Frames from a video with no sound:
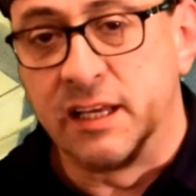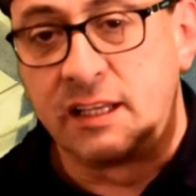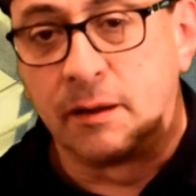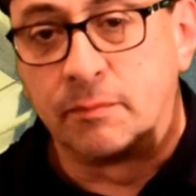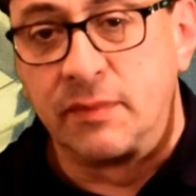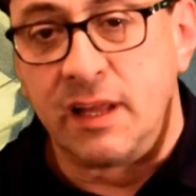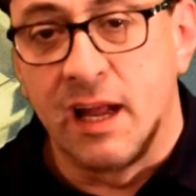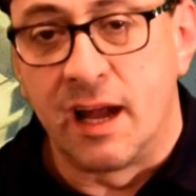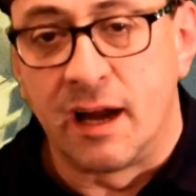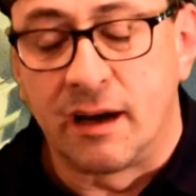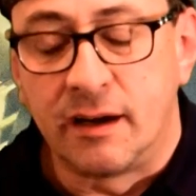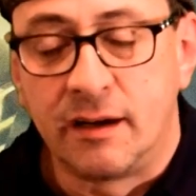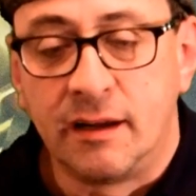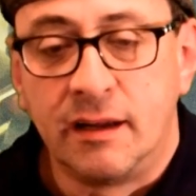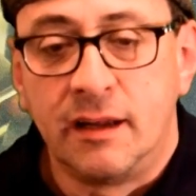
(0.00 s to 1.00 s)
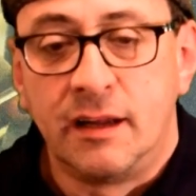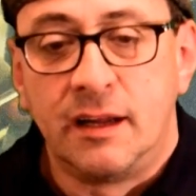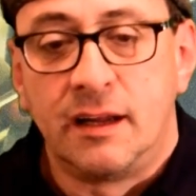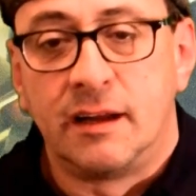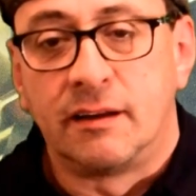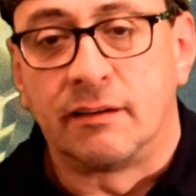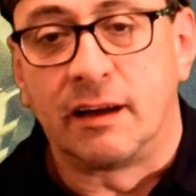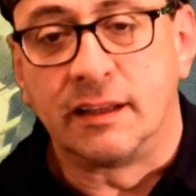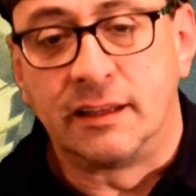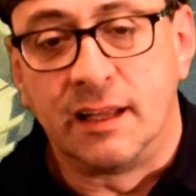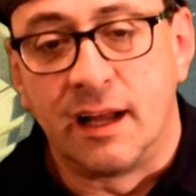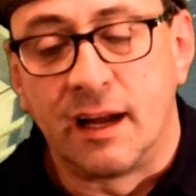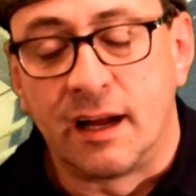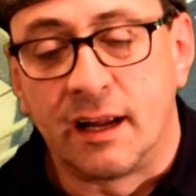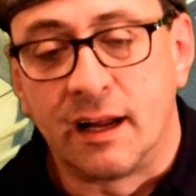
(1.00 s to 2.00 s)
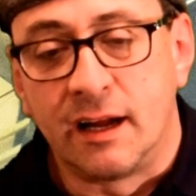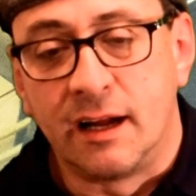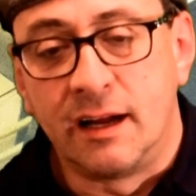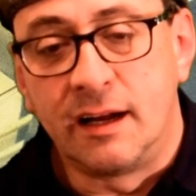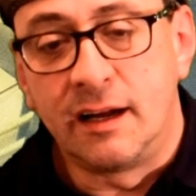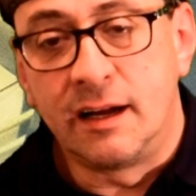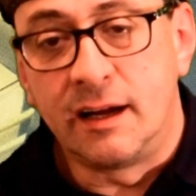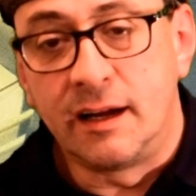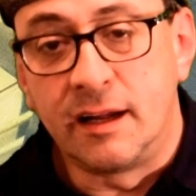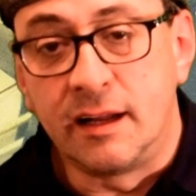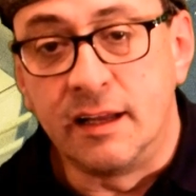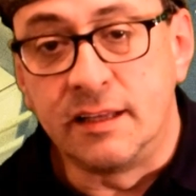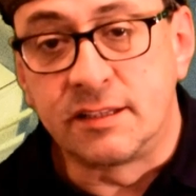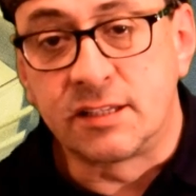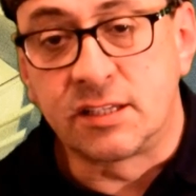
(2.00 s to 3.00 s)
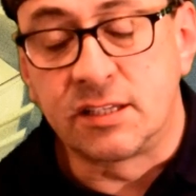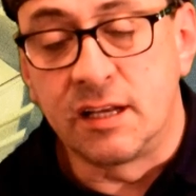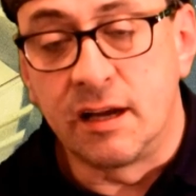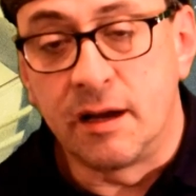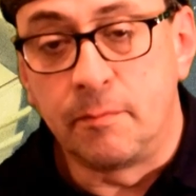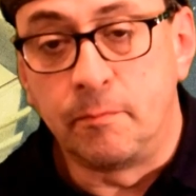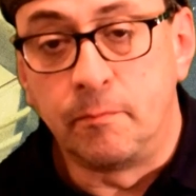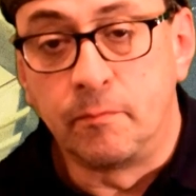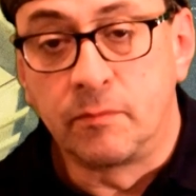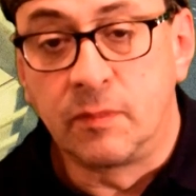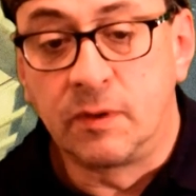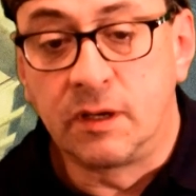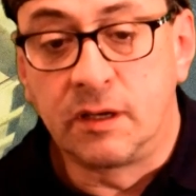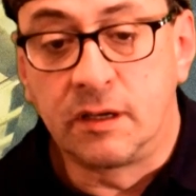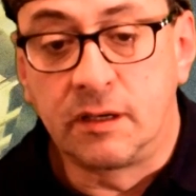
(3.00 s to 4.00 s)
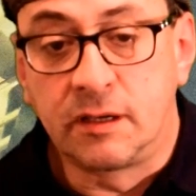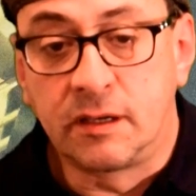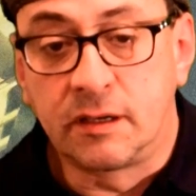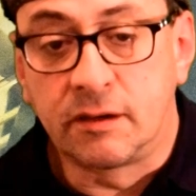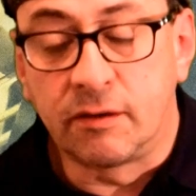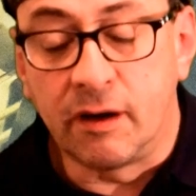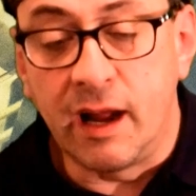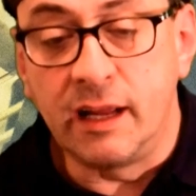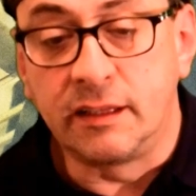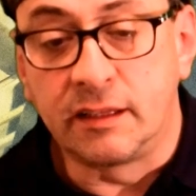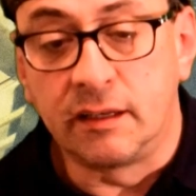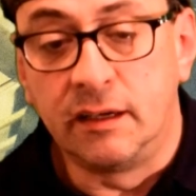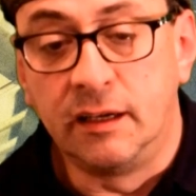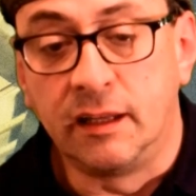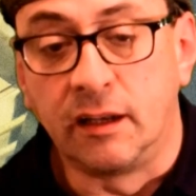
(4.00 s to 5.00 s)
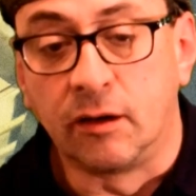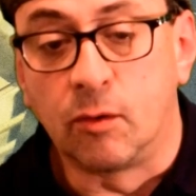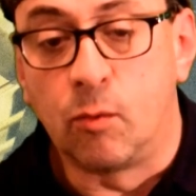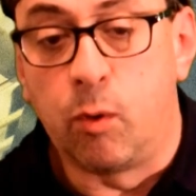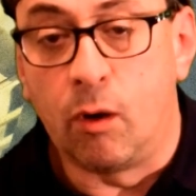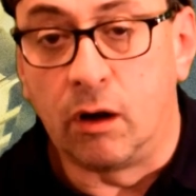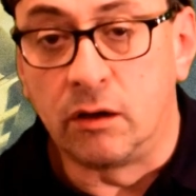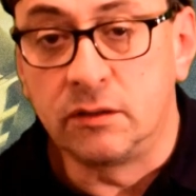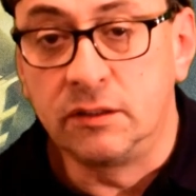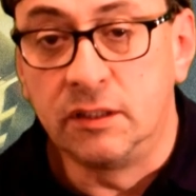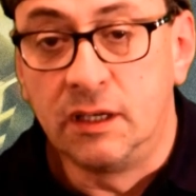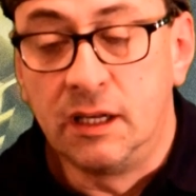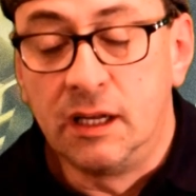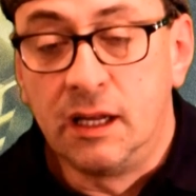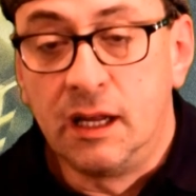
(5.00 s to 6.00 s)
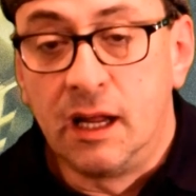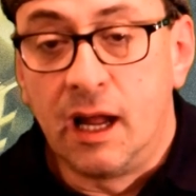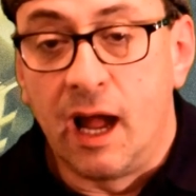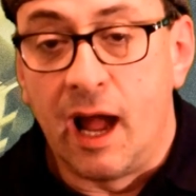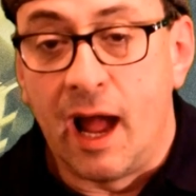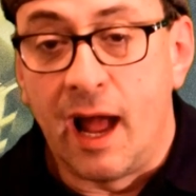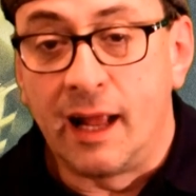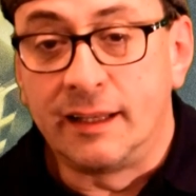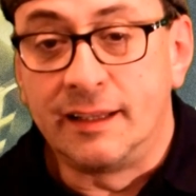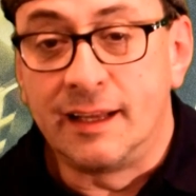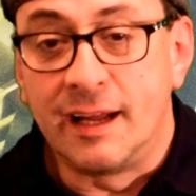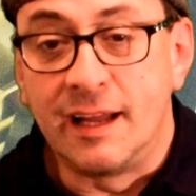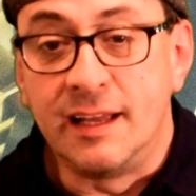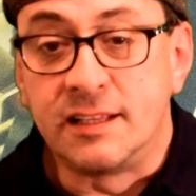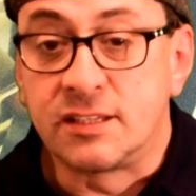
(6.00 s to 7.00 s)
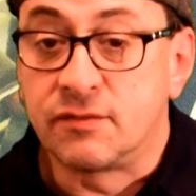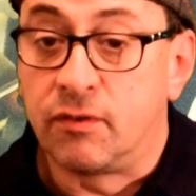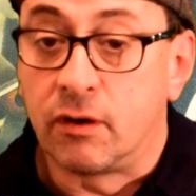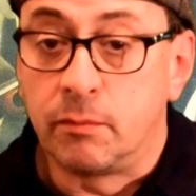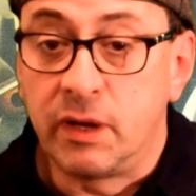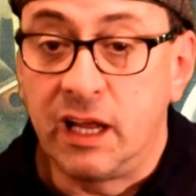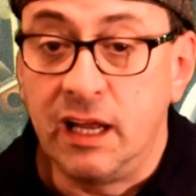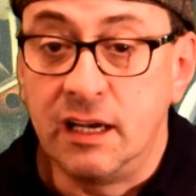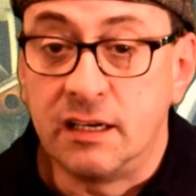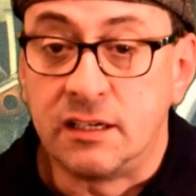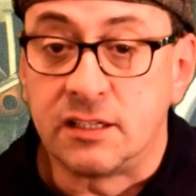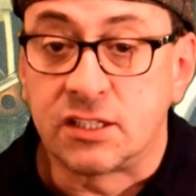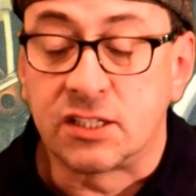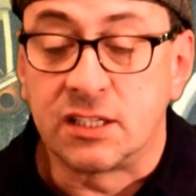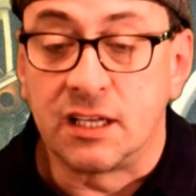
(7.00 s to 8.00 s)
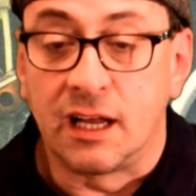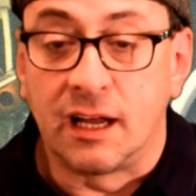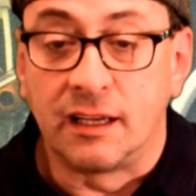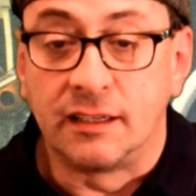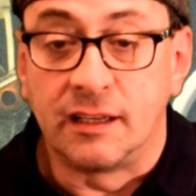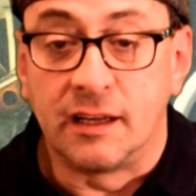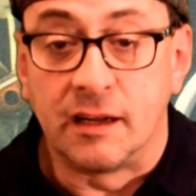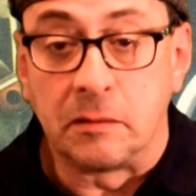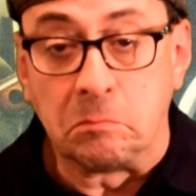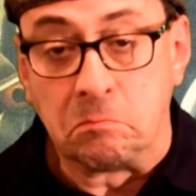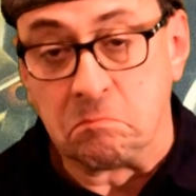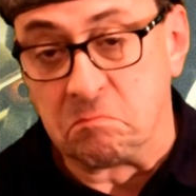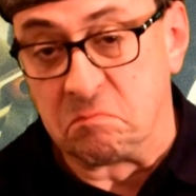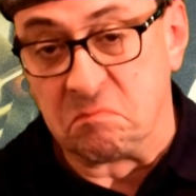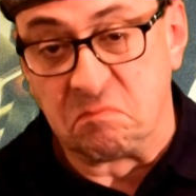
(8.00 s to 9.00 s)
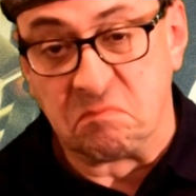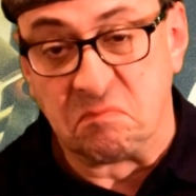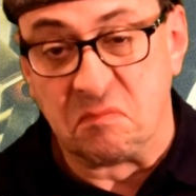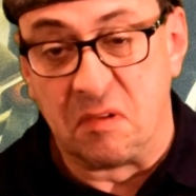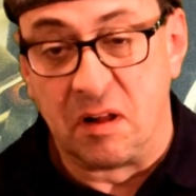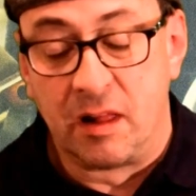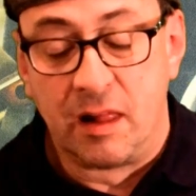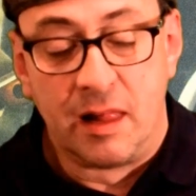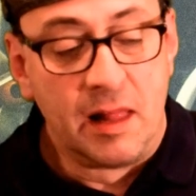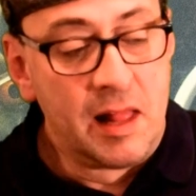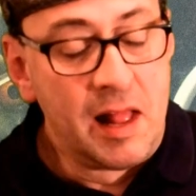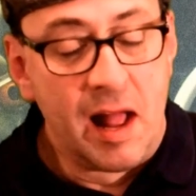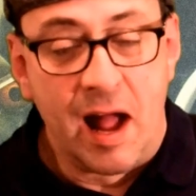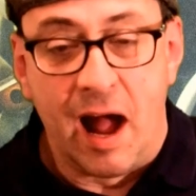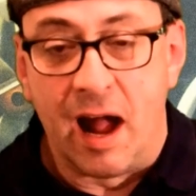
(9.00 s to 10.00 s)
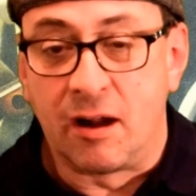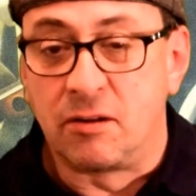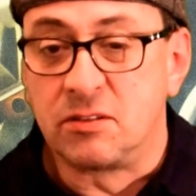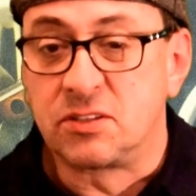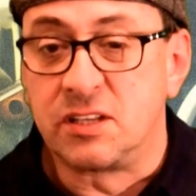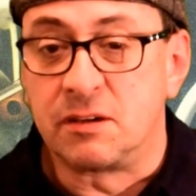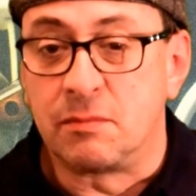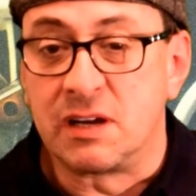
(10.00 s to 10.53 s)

it up there, right there. It's a great little quad, and it's for beginners, and I consider